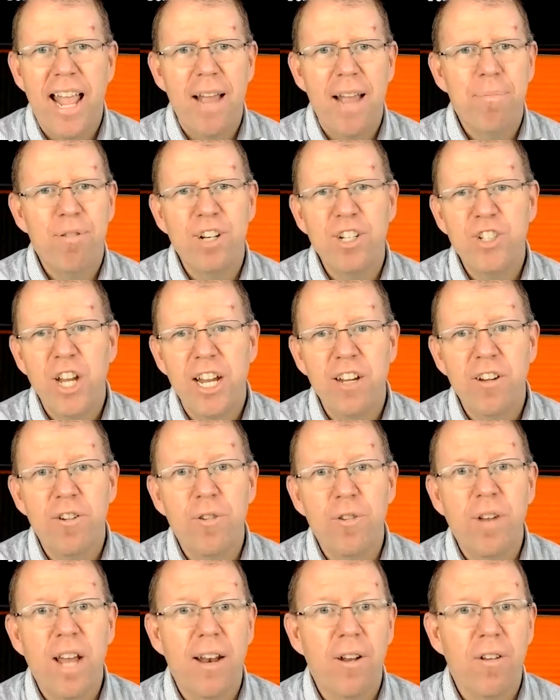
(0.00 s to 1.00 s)
I appreciate you
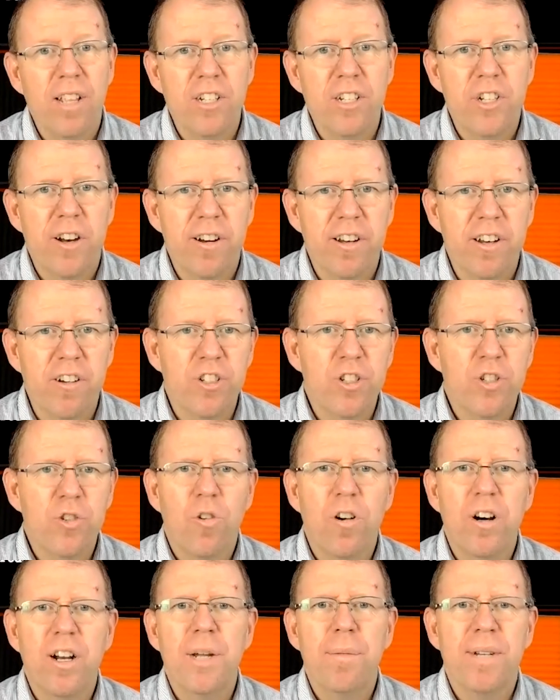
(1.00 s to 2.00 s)
not only sharing your
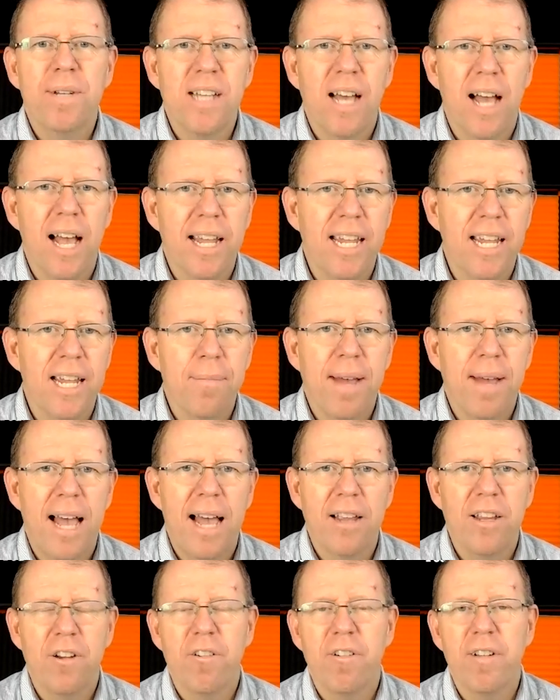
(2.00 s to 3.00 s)
story, but talking
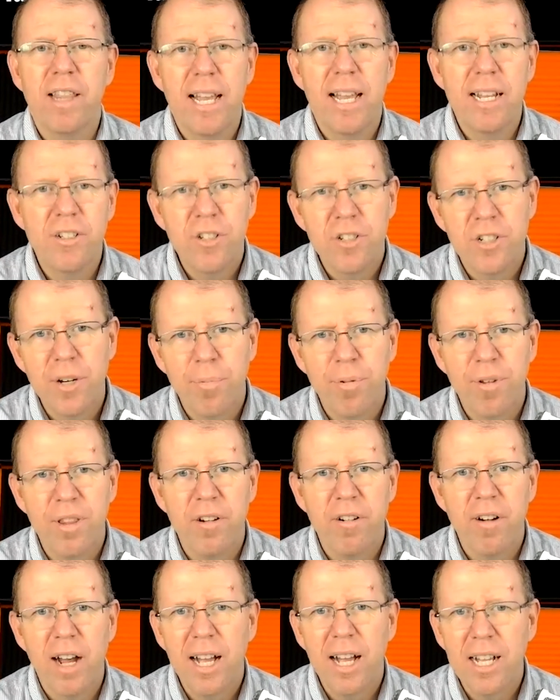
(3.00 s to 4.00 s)
about your relationship with
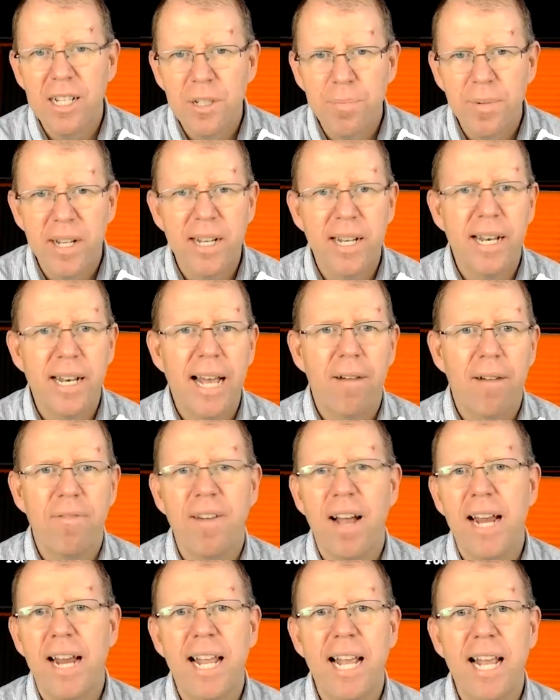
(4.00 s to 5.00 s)
your husband and how
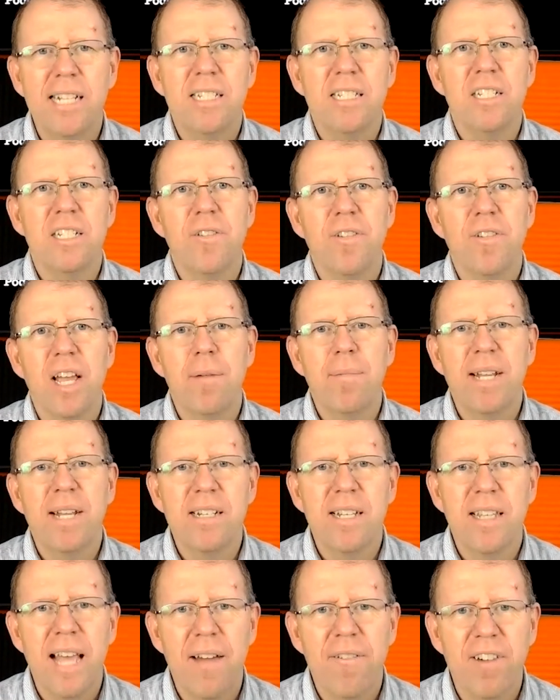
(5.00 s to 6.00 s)
finances have come
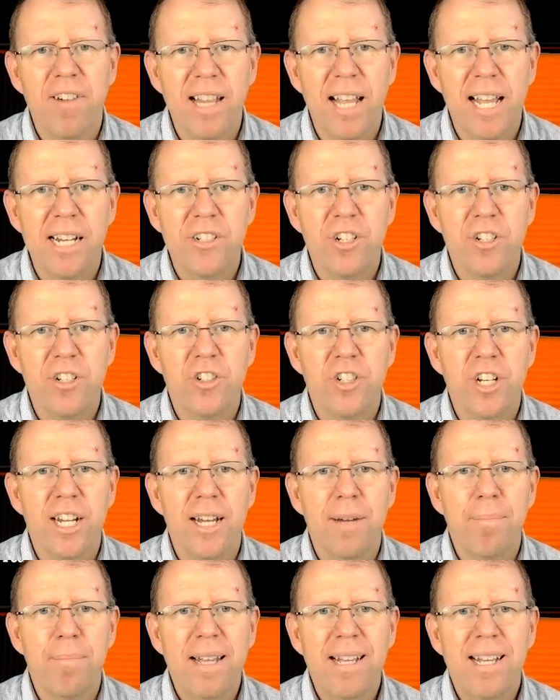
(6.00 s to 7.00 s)
into that
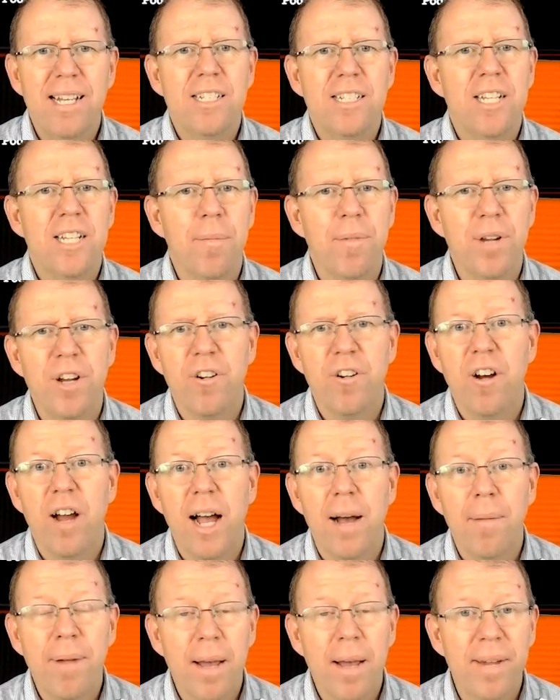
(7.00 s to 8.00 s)
relationship, some of your
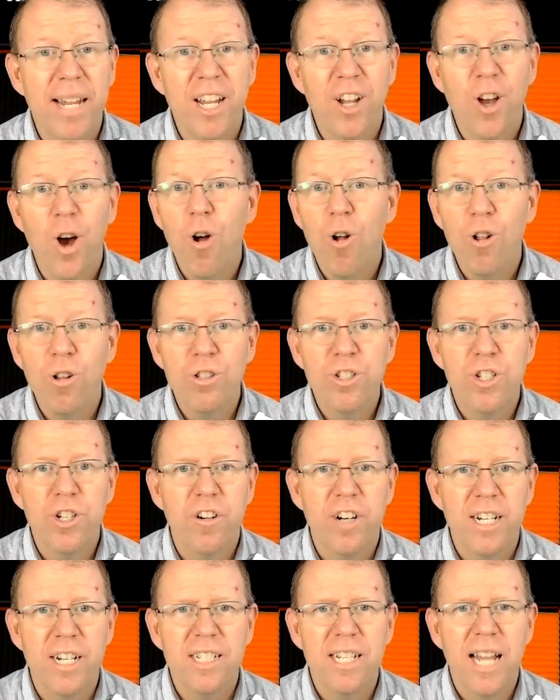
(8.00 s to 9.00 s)
upcoming goals,
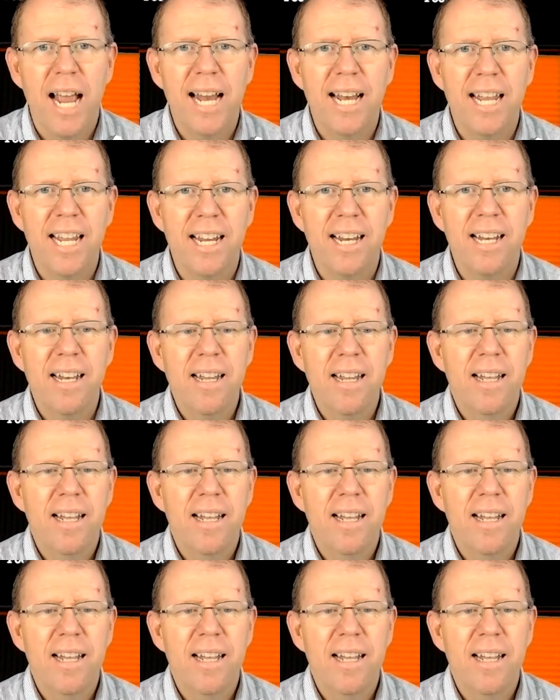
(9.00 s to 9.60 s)
your exciting